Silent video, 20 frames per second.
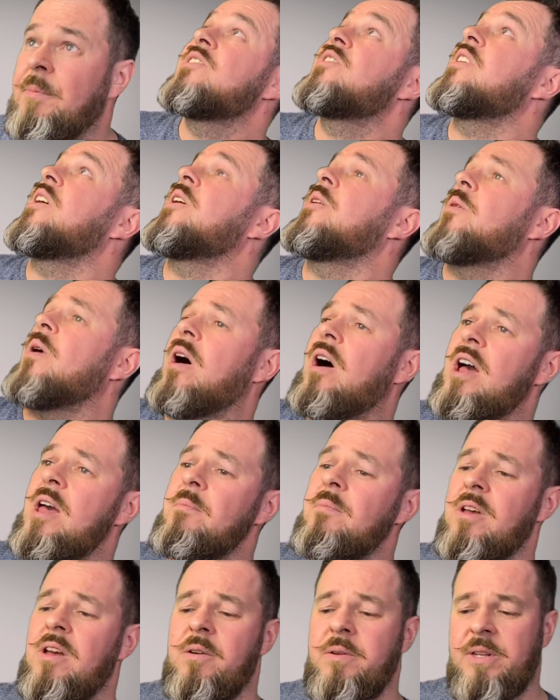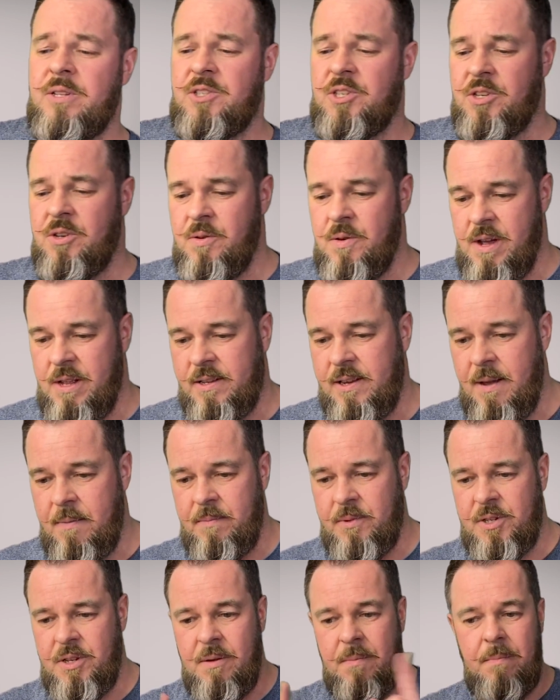So I'm going to
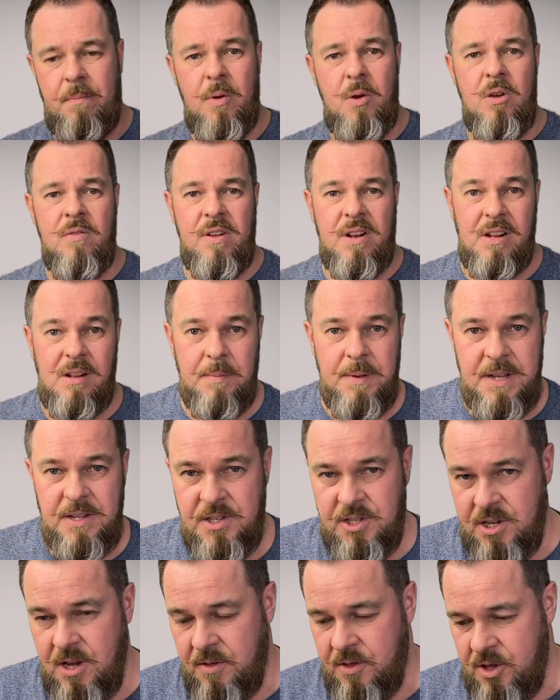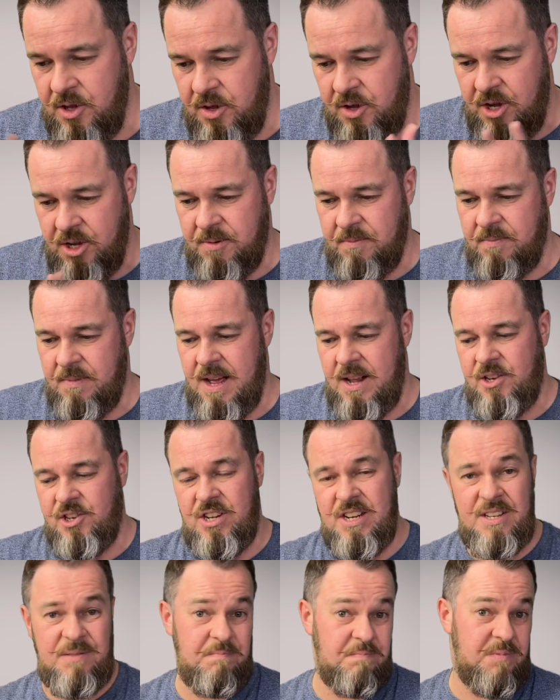attempt to move a little bit so that you can
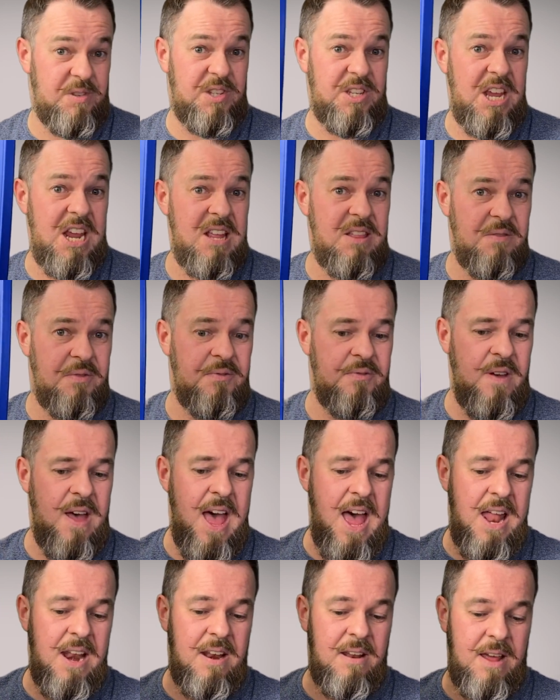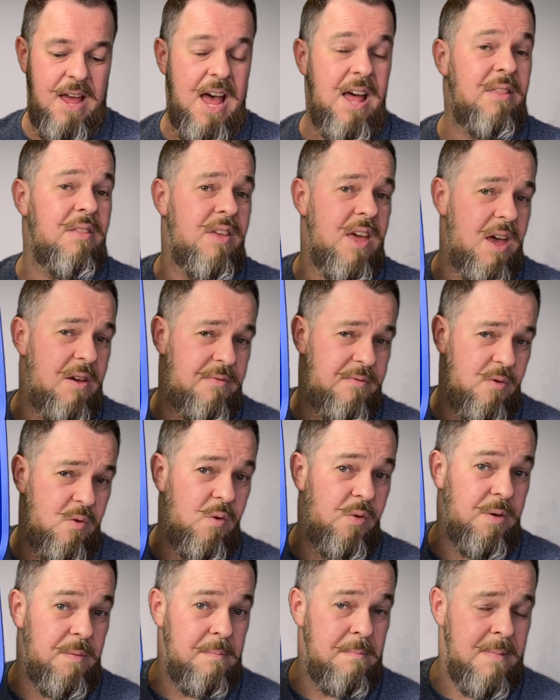actually see the fan and
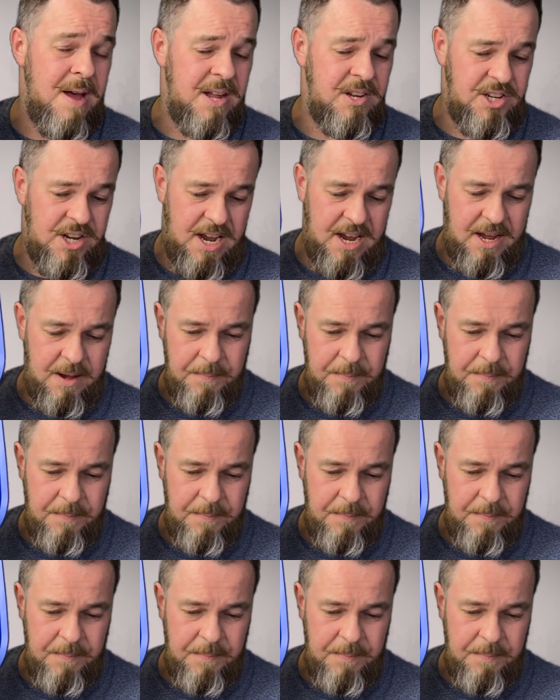therefore the magic.